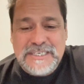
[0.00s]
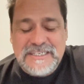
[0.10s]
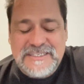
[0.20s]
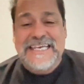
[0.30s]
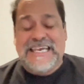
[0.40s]

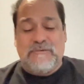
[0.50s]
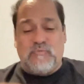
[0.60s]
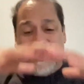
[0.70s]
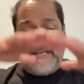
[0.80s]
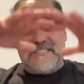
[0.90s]
it, he
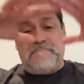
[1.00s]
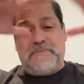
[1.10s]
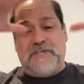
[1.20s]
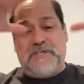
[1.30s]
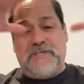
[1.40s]
wanted to
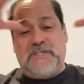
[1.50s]
build this